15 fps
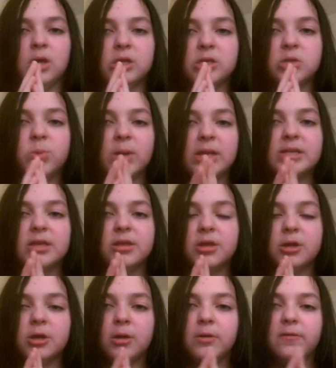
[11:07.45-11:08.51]
So wait
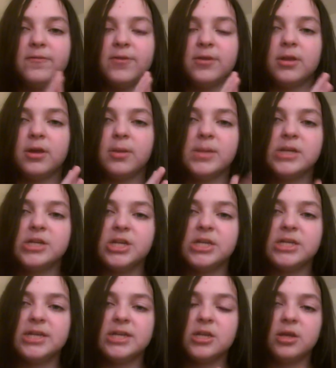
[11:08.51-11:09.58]
for the
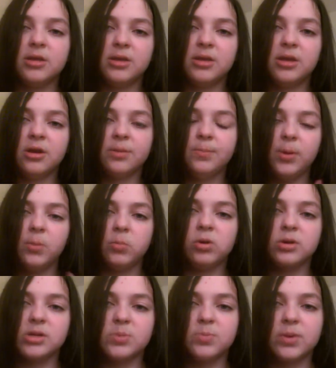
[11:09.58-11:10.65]
commissions until you're a bit more
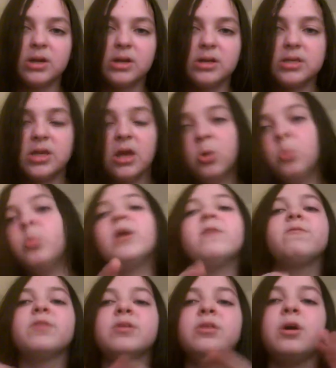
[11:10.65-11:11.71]
experienced. Wait
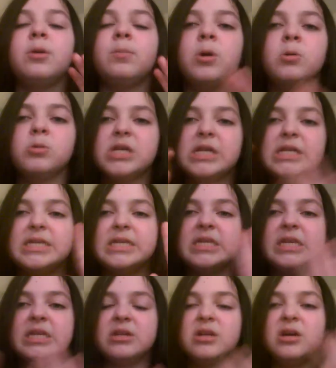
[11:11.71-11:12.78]
for the emotions
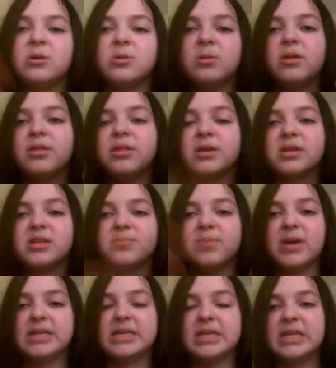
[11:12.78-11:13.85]
and, all the
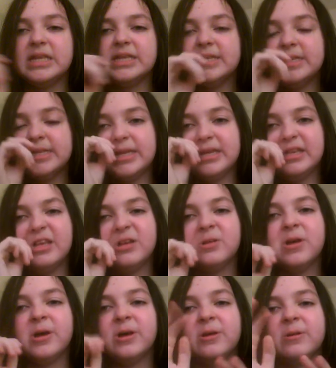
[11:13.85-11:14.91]
expressions
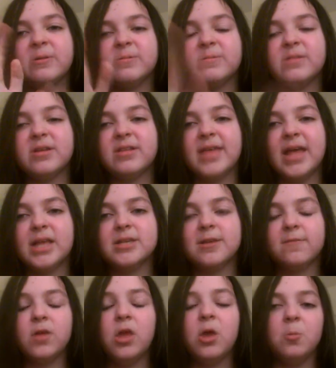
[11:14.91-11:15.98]
and, all that
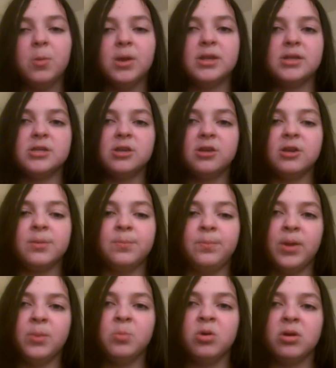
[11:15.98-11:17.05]
stuff. Wait until you're a
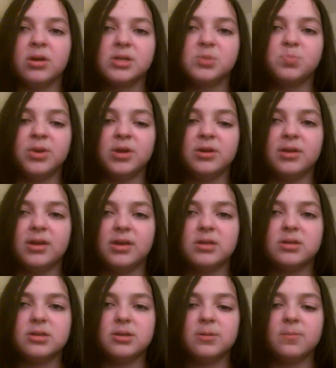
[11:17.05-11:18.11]
bit more
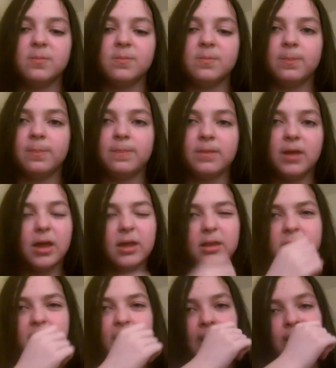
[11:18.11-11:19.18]
experienced. I
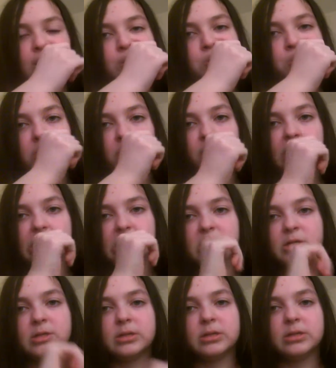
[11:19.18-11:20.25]
think I could do
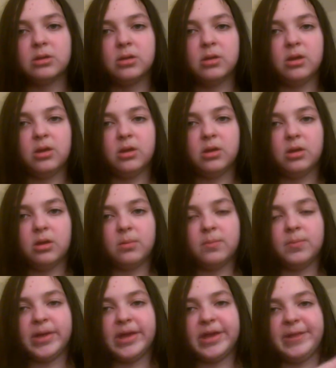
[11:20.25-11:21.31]
commissions,
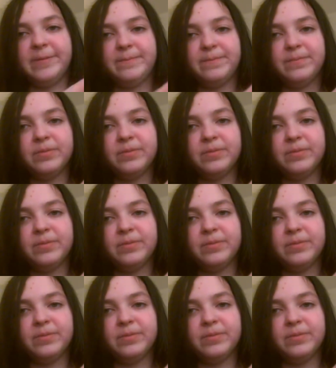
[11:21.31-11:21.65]
but,